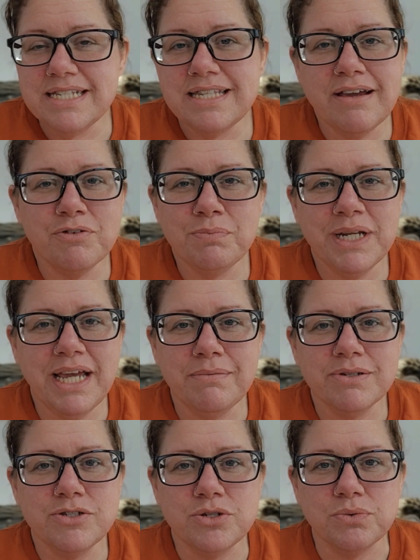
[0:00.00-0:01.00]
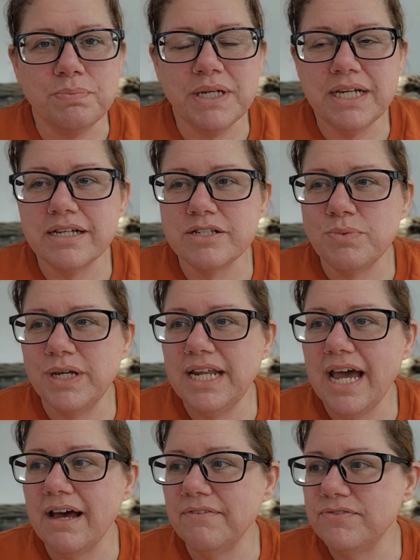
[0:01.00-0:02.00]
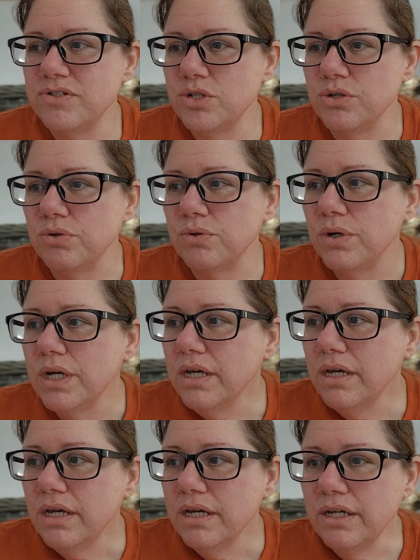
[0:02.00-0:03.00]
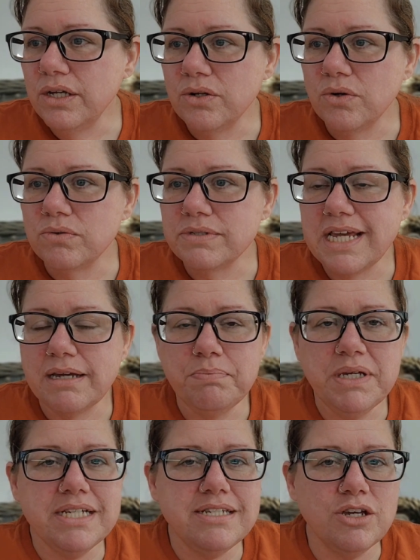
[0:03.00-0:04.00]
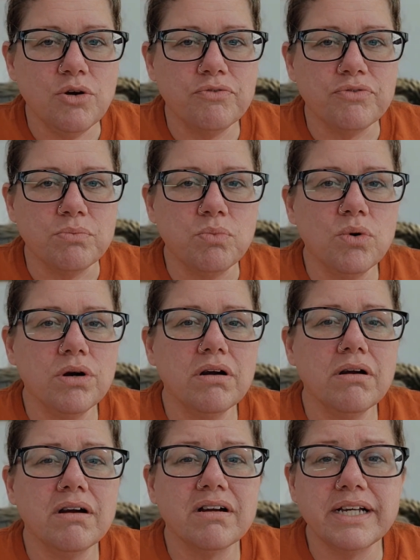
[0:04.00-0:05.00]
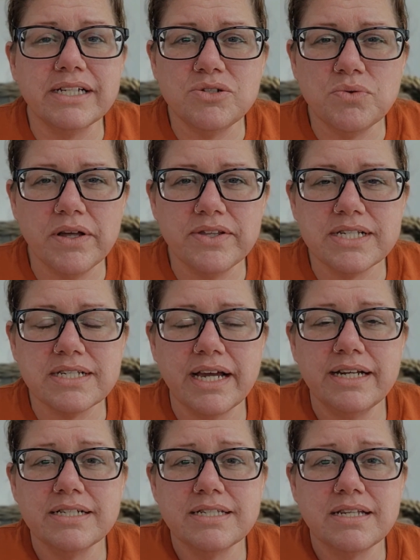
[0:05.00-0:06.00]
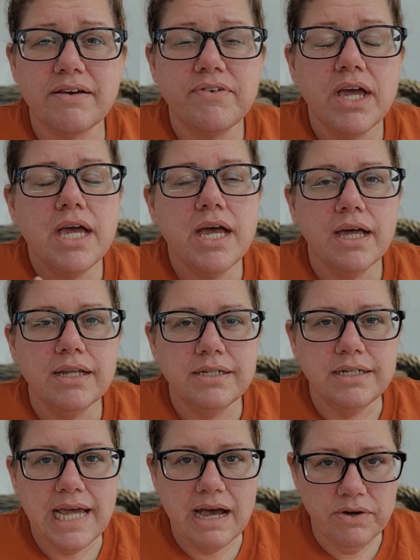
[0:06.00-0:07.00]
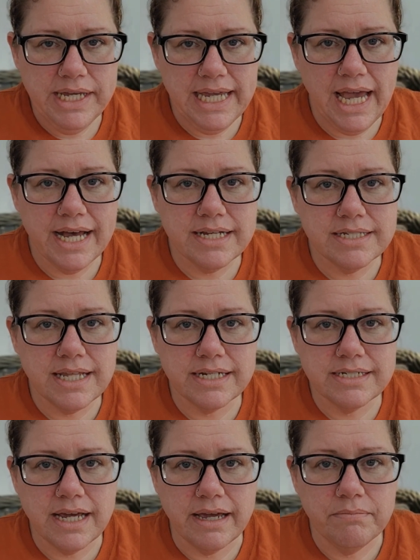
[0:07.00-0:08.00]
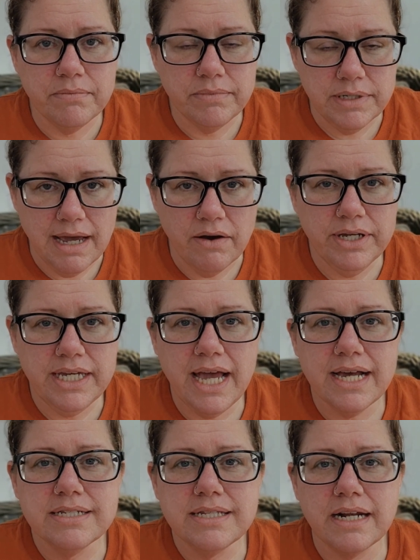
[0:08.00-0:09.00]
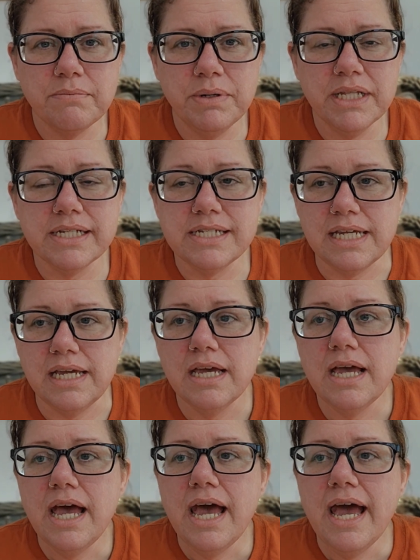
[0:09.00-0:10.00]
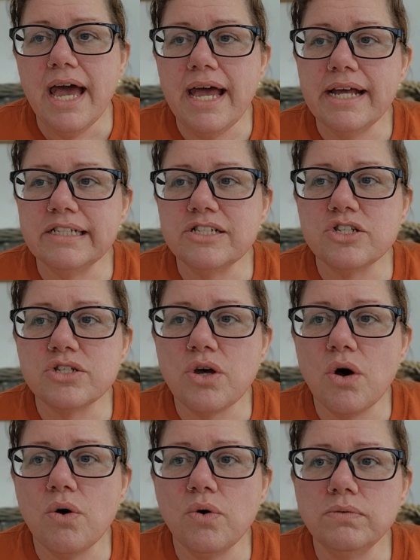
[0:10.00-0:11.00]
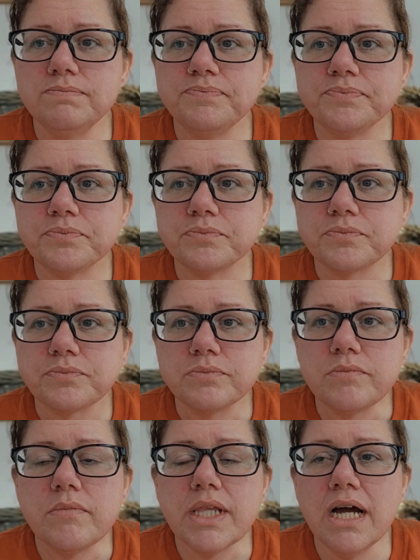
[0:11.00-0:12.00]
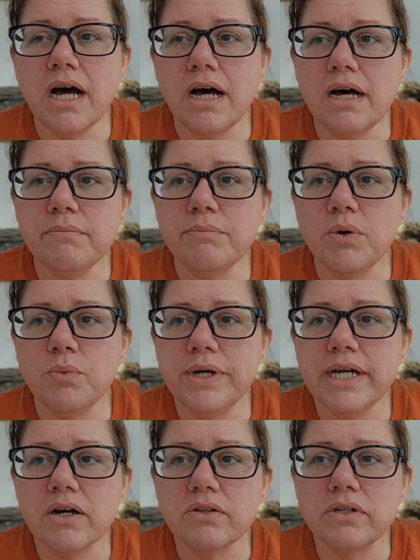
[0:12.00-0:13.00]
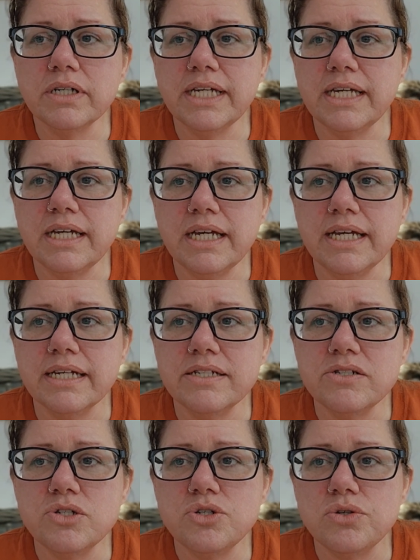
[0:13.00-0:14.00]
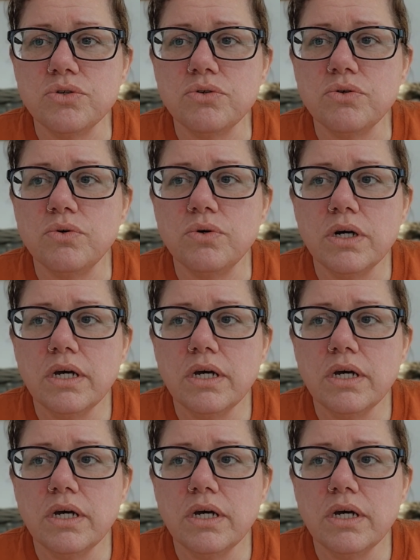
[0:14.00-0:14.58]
never been able to because we'd have to, take PTO from work and do all this kind of stuff. Now he has that time. Now he has that ability. And so we are looking into